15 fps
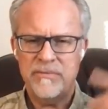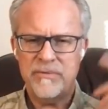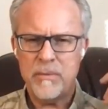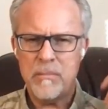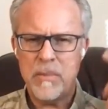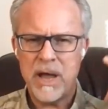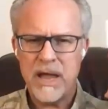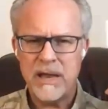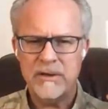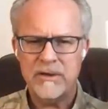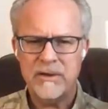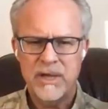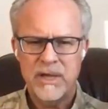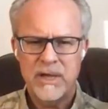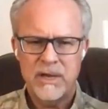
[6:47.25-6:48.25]
Even if the
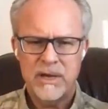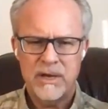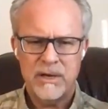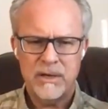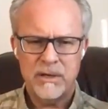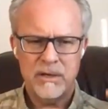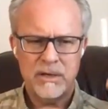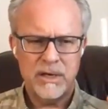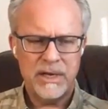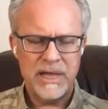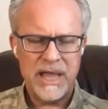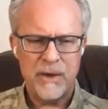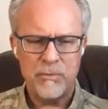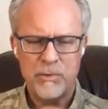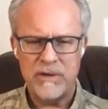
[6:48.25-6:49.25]
mind
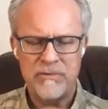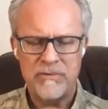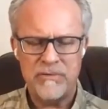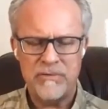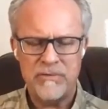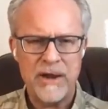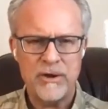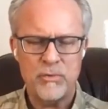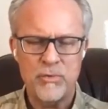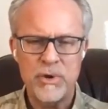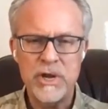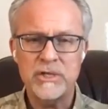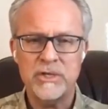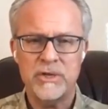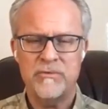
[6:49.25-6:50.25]
can't really
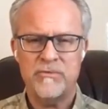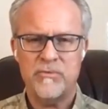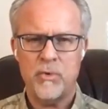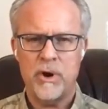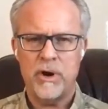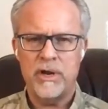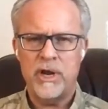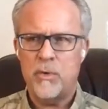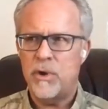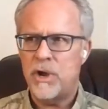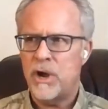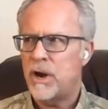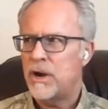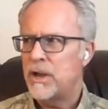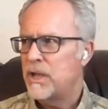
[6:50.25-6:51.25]
find a reason for it.
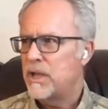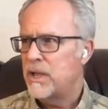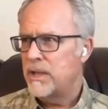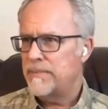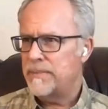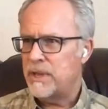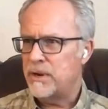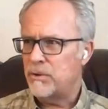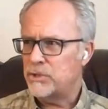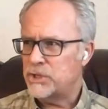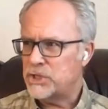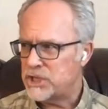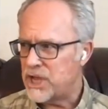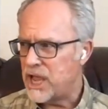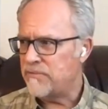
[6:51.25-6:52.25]
Here we are,
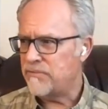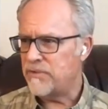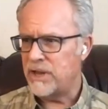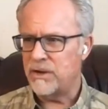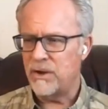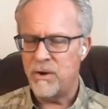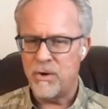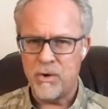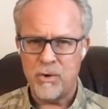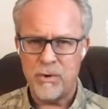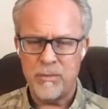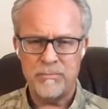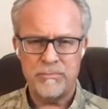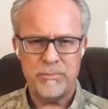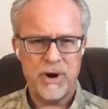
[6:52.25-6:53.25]
safe at
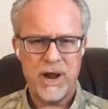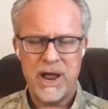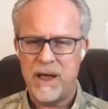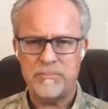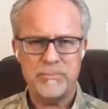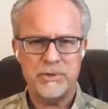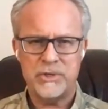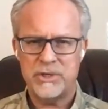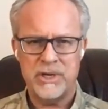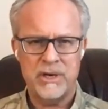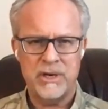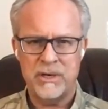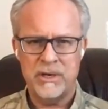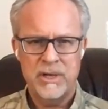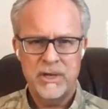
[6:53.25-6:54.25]
home, perhaps,
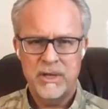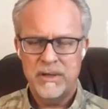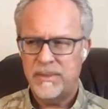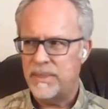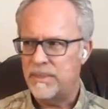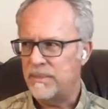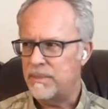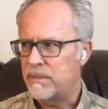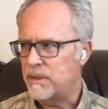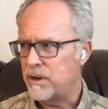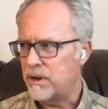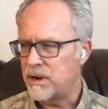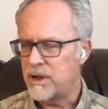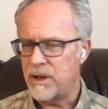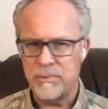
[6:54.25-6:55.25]
and
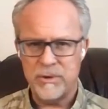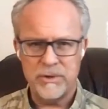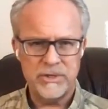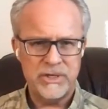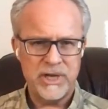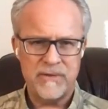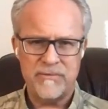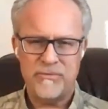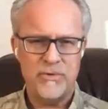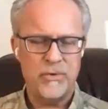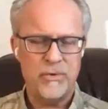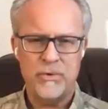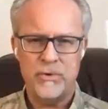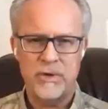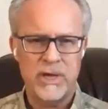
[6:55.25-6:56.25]
our cupboards have
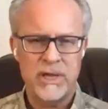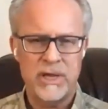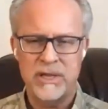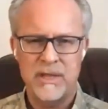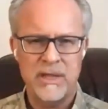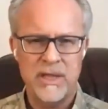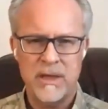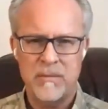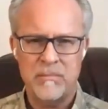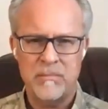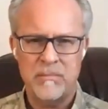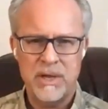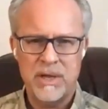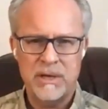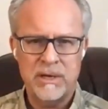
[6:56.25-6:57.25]
food in
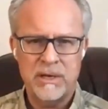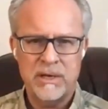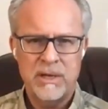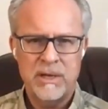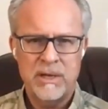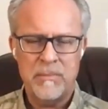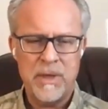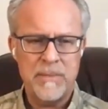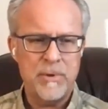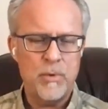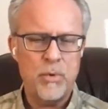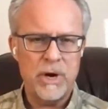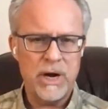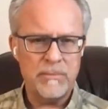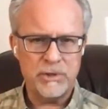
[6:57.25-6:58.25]
them, and
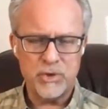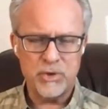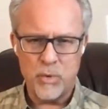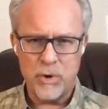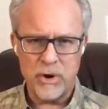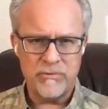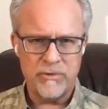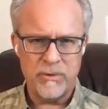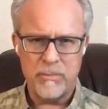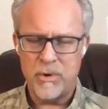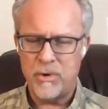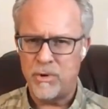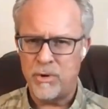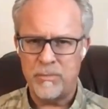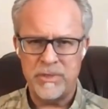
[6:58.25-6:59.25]
maybe we're able to work from
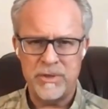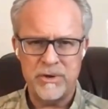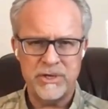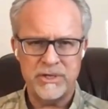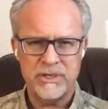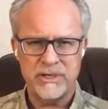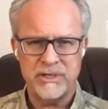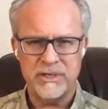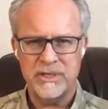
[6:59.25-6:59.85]
home, and there just